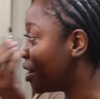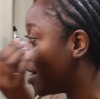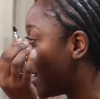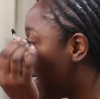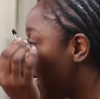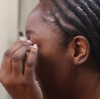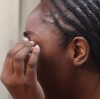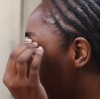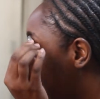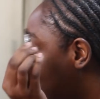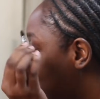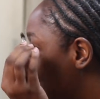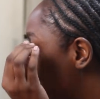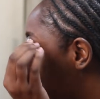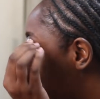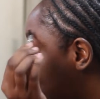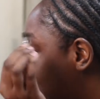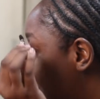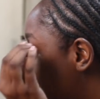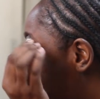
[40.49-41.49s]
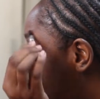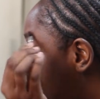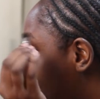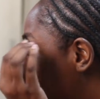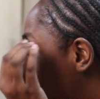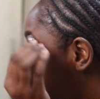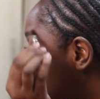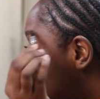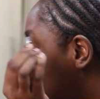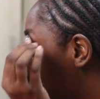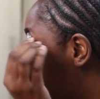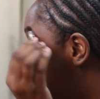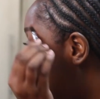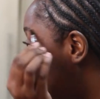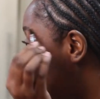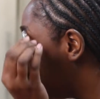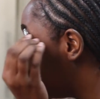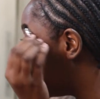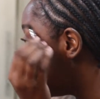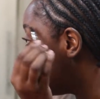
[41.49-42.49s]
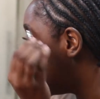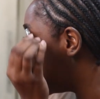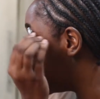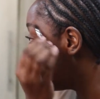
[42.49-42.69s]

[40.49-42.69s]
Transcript: I have a shoot that I have to do after.